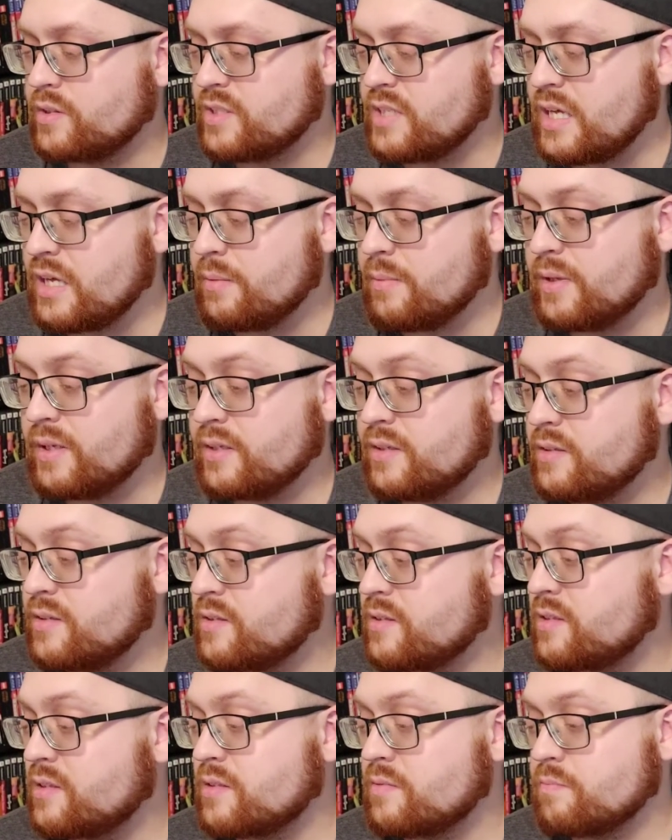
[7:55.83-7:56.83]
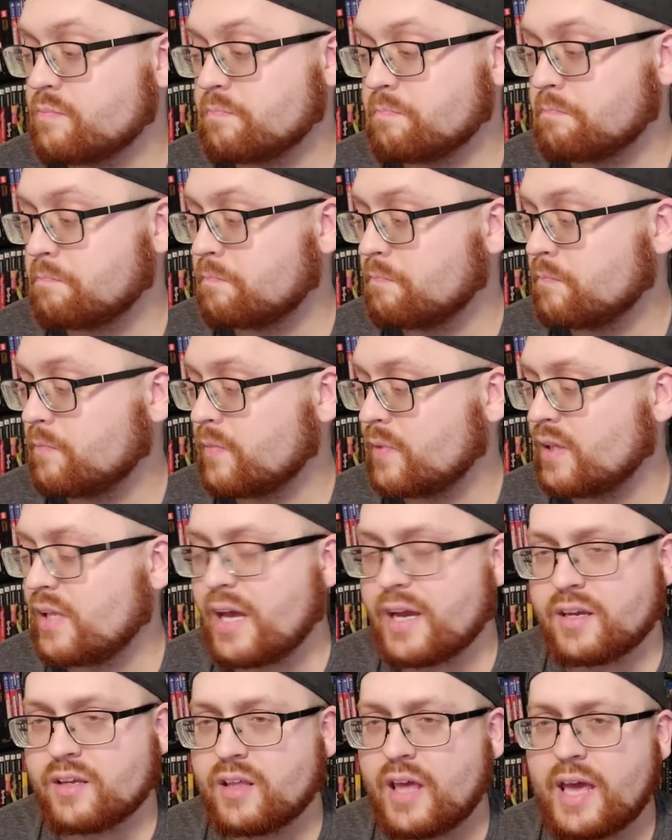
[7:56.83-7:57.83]
Demons,
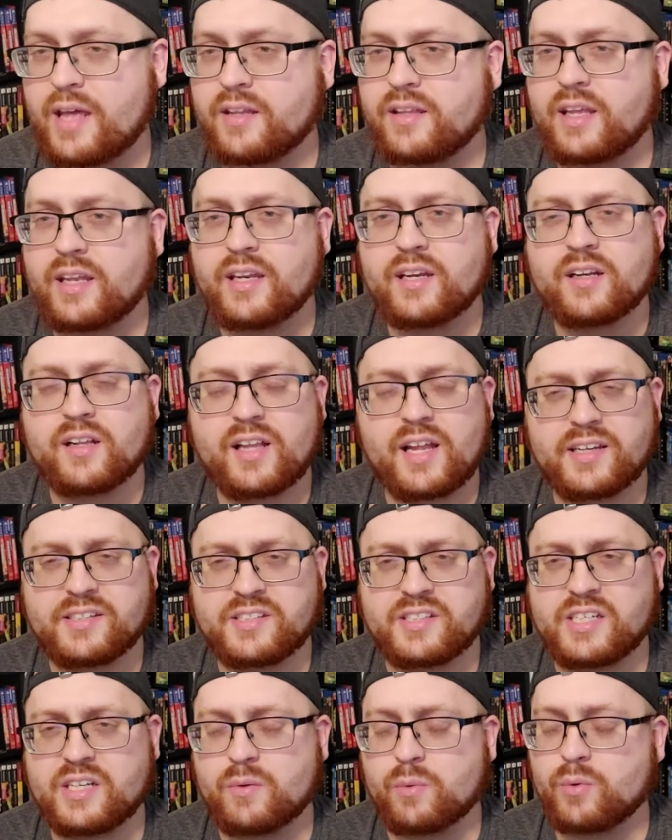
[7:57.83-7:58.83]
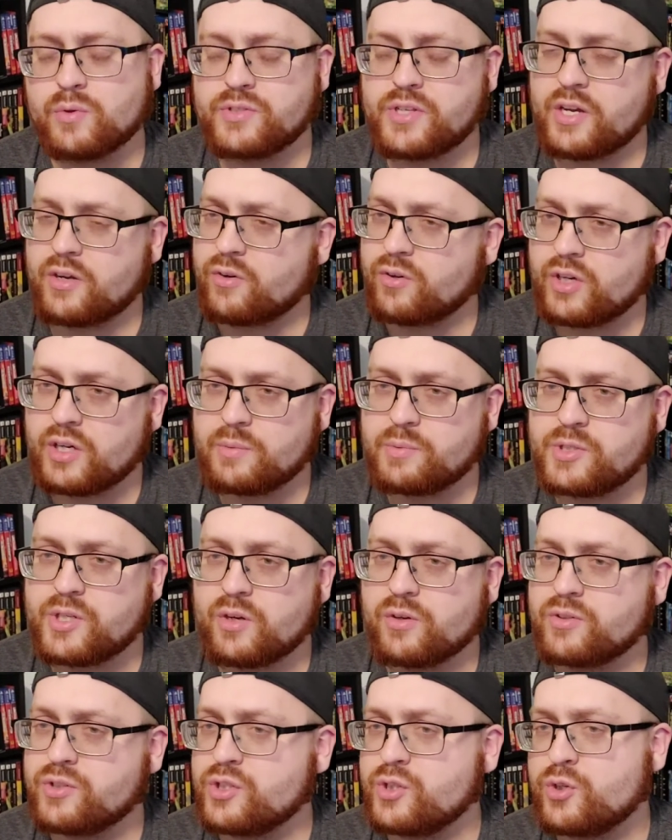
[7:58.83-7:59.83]
like, and they did a lot of sequels, like Creepshow